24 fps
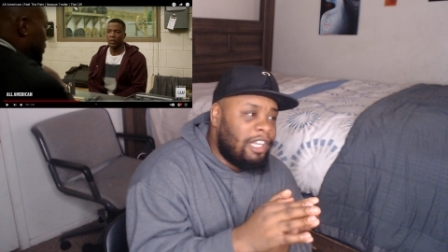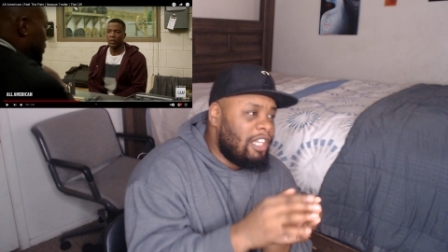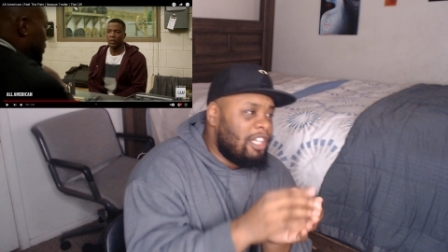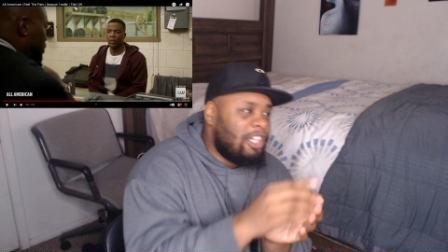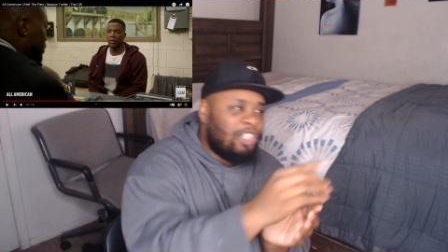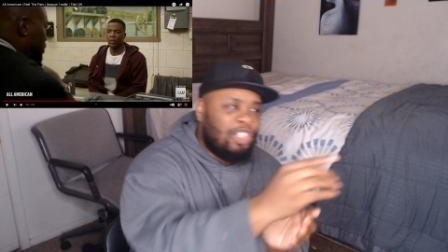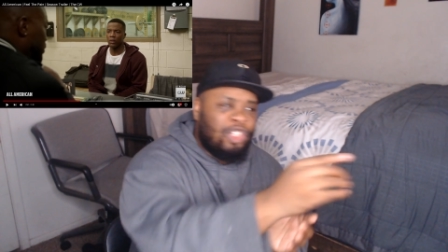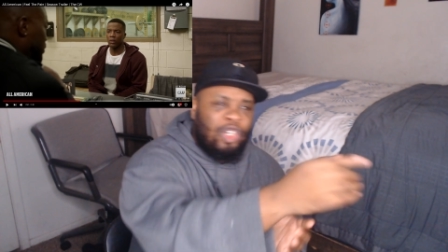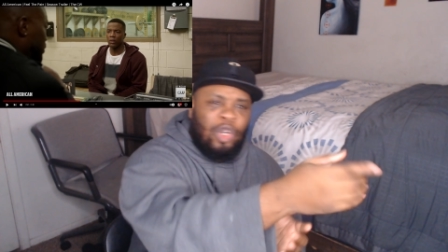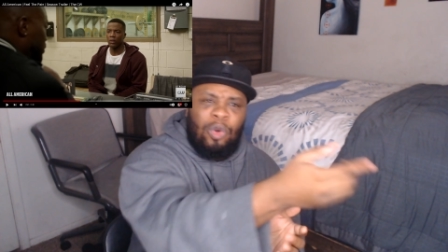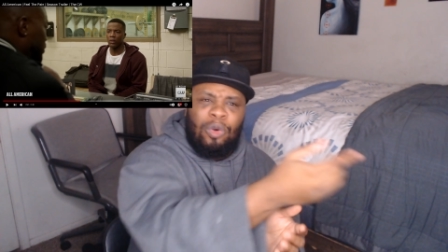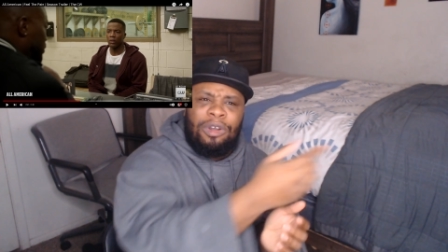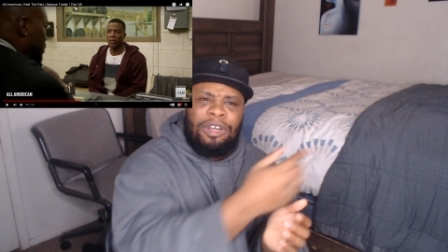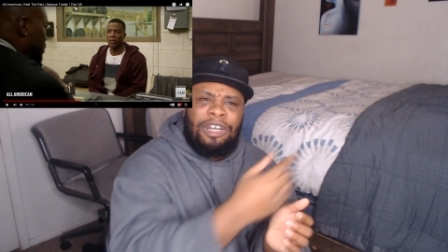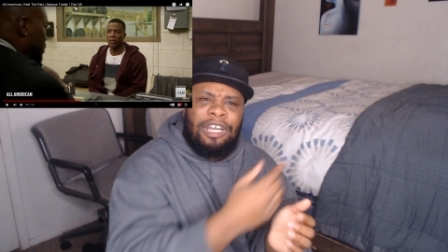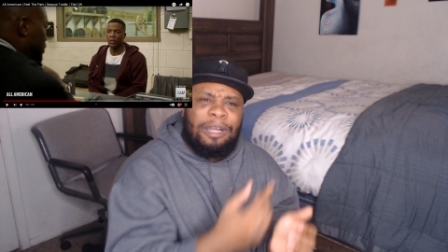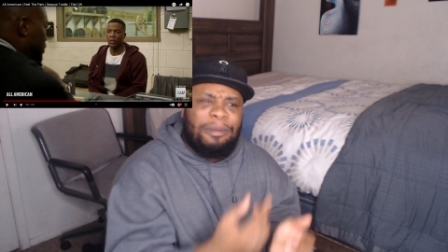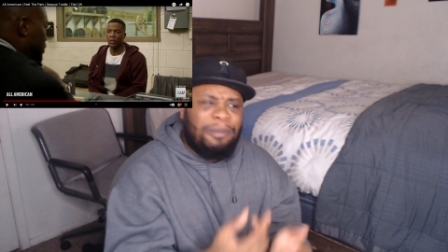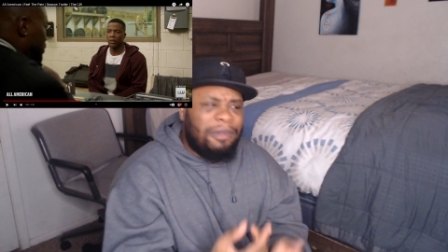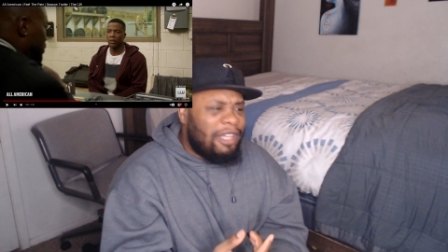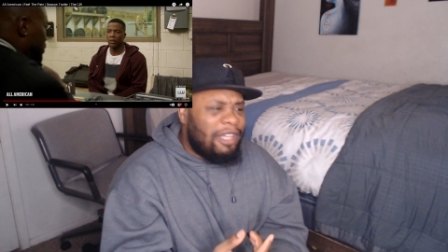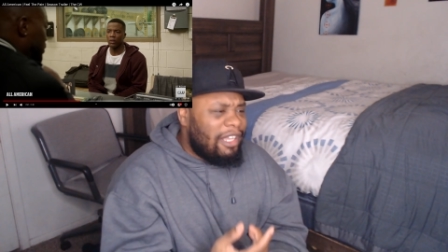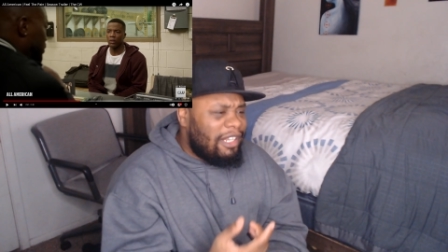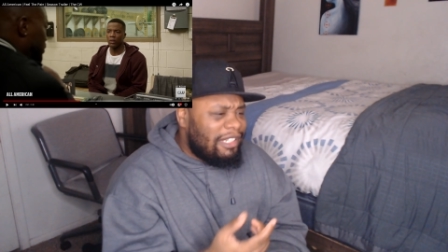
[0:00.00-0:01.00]
going up
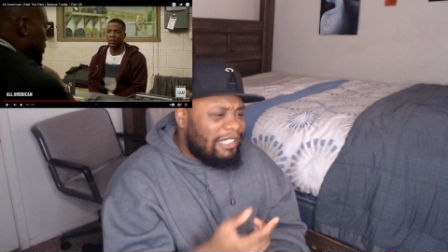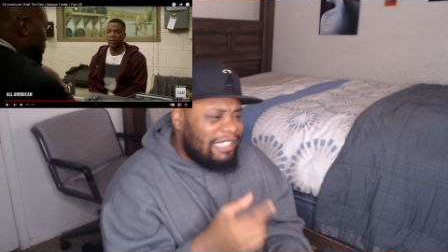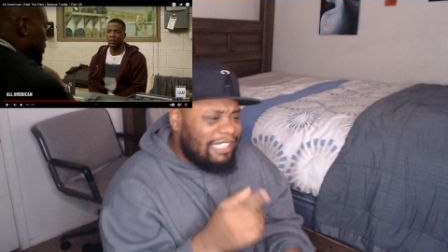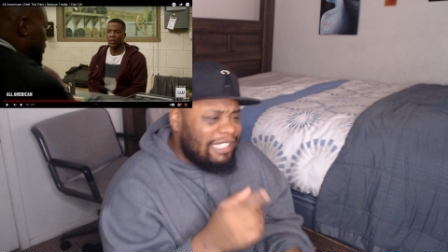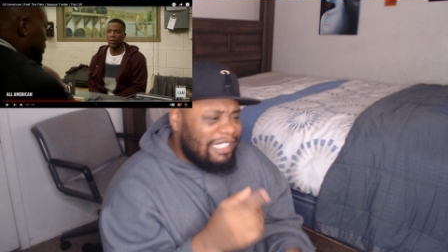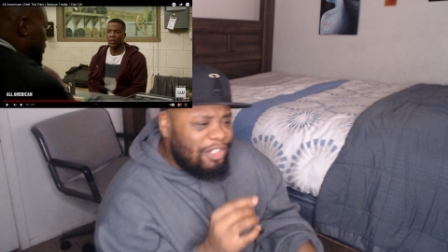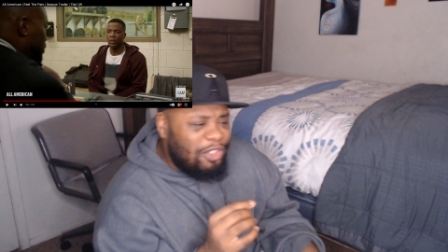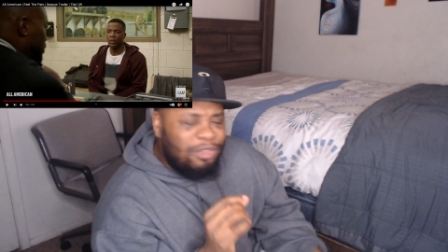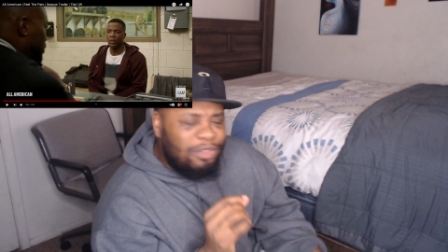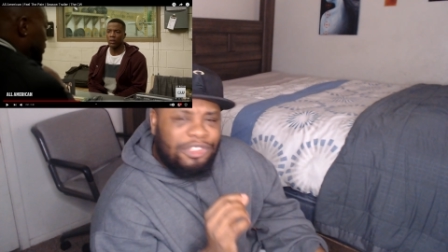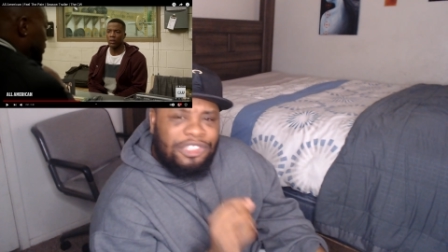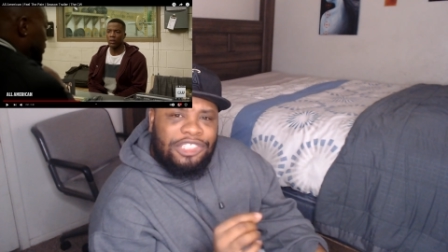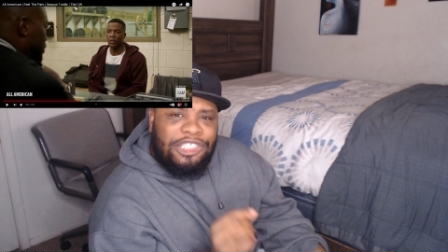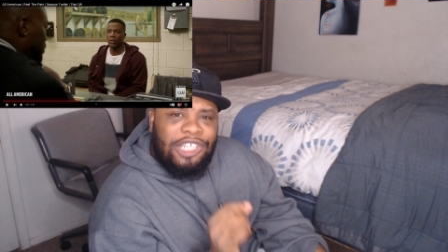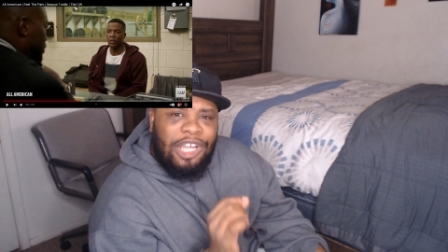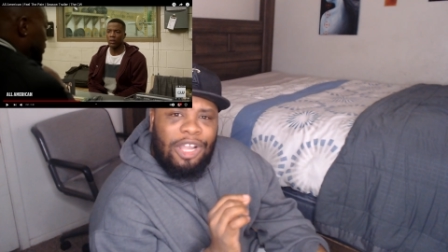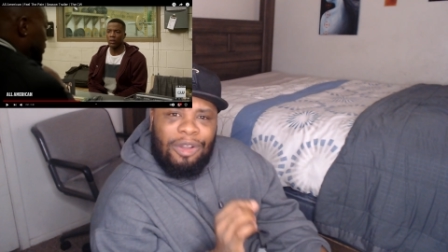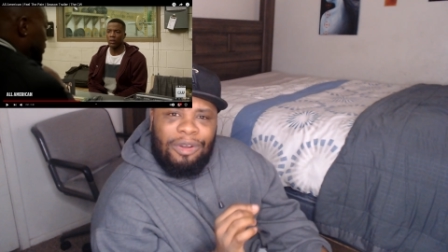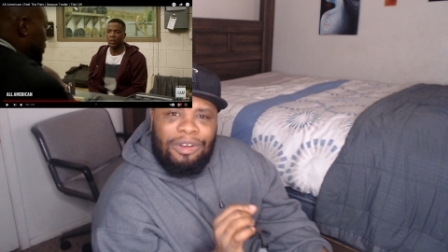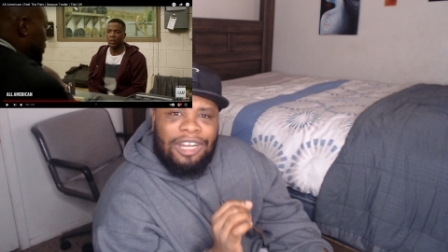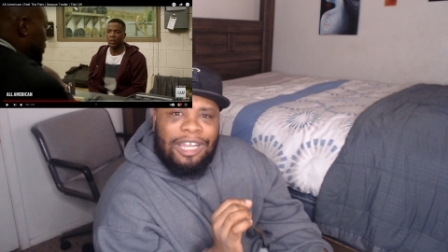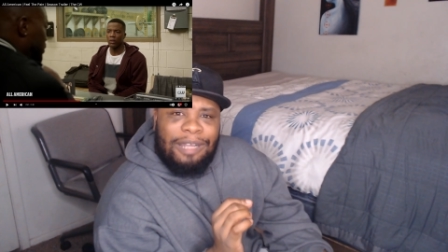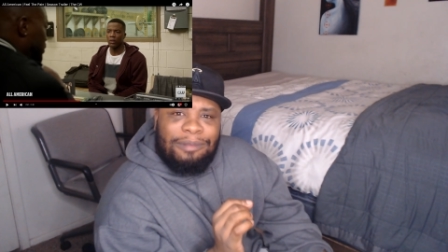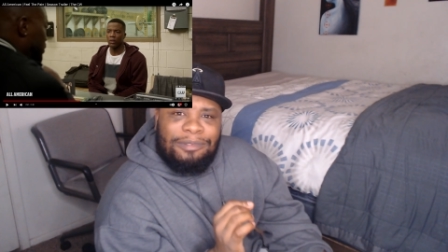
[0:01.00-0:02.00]
you showed
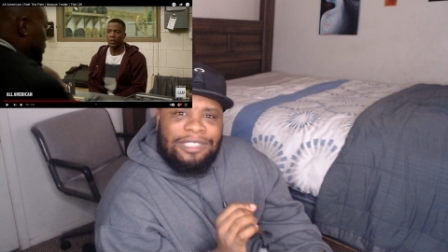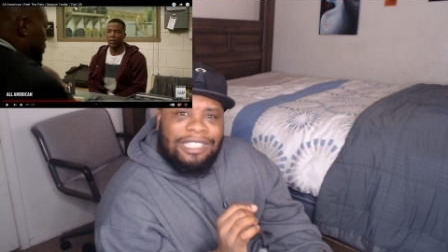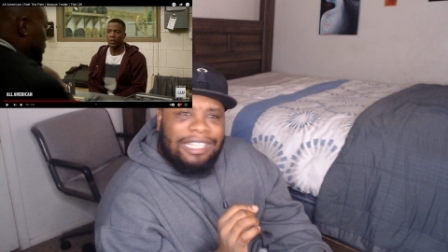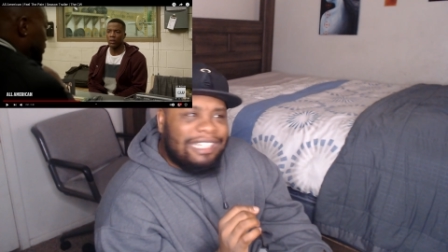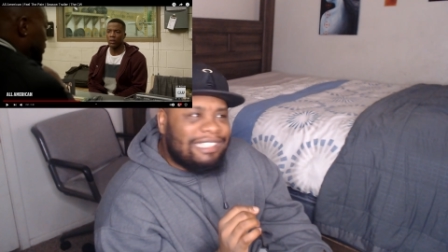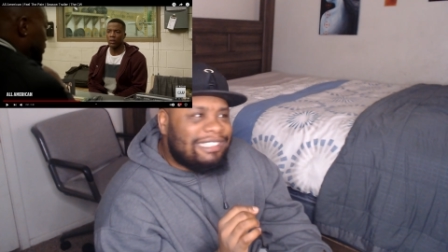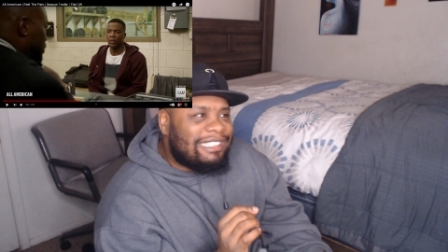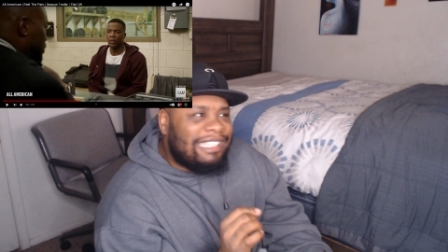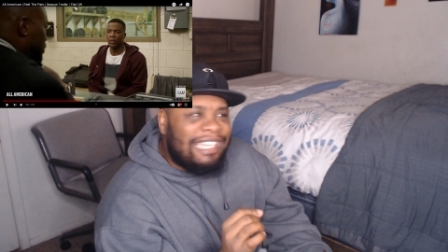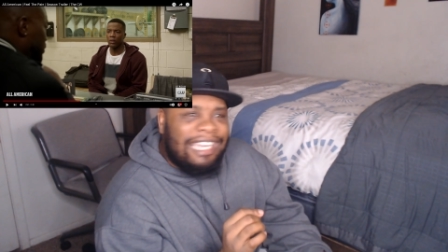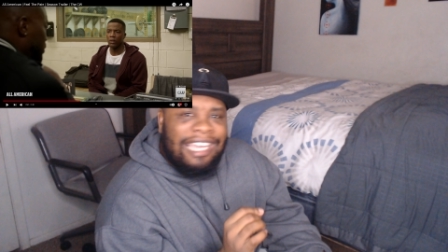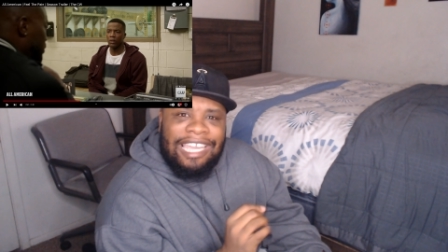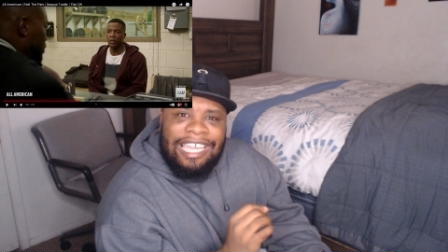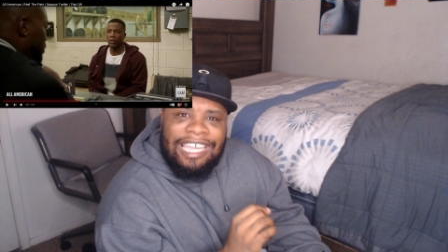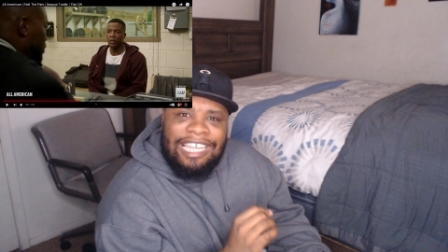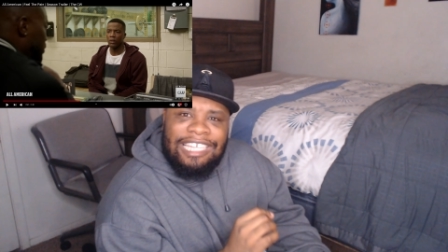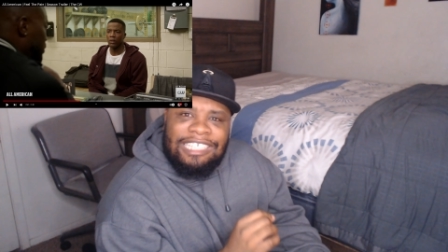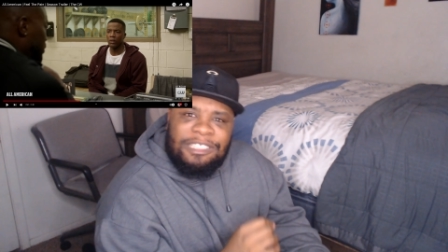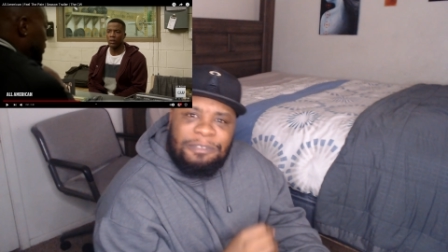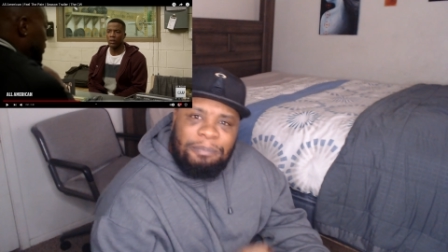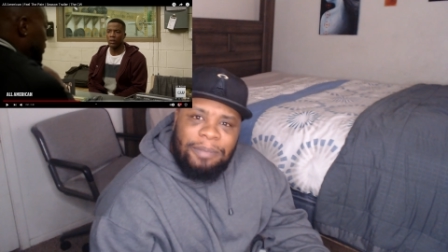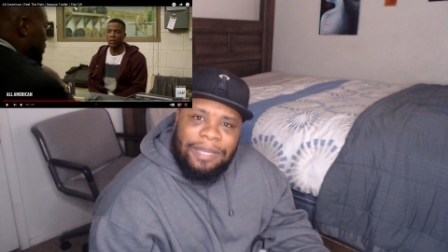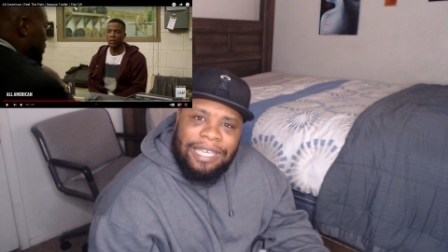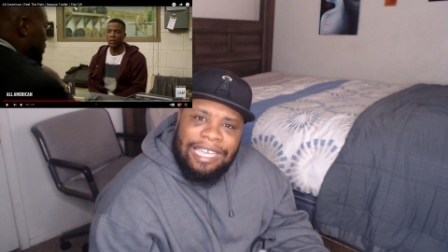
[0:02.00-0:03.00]
up to his king
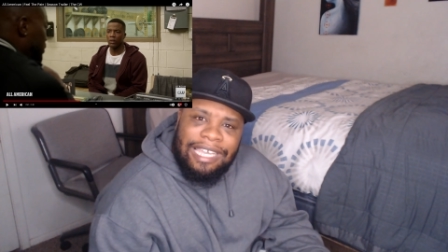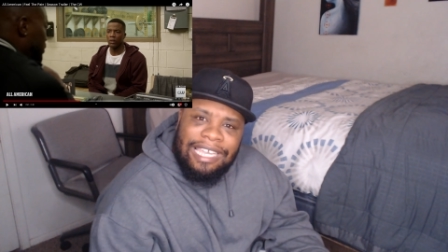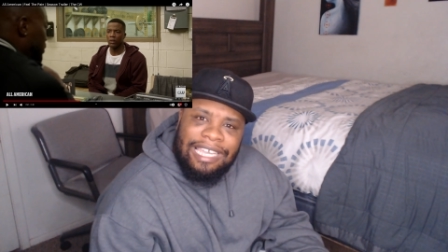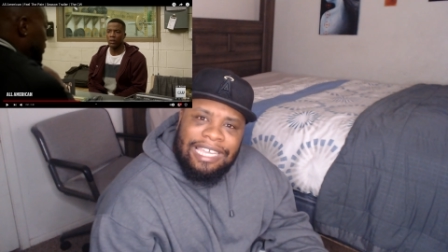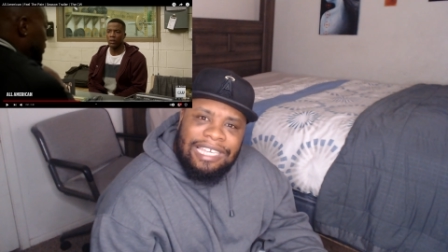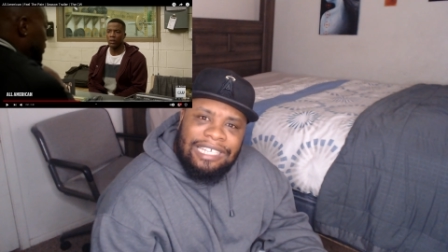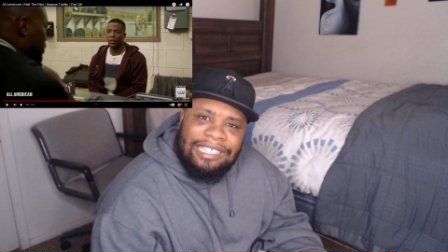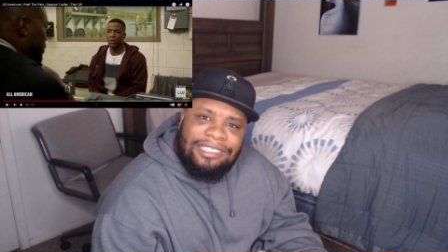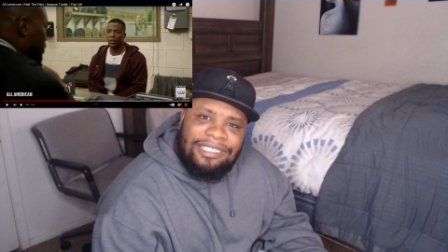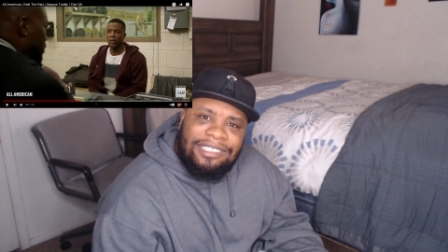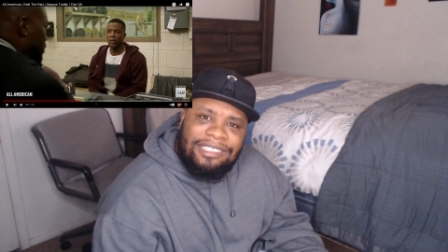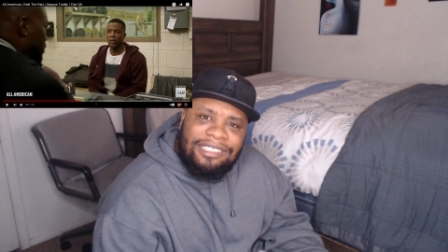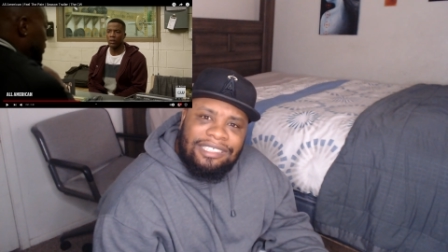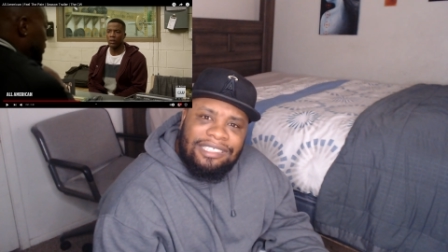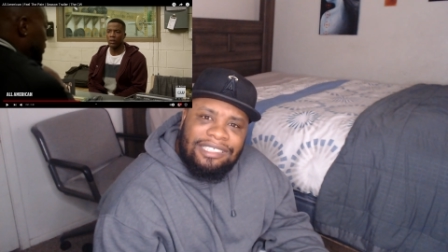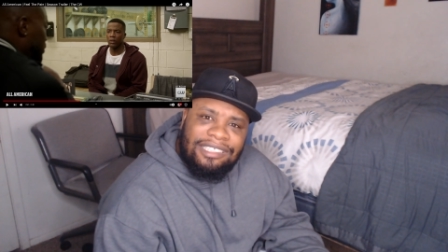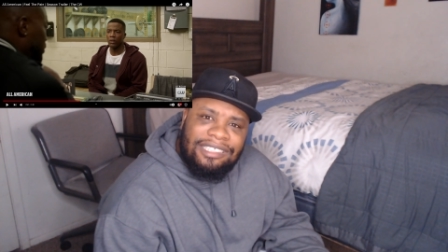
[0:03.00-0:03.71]
speech.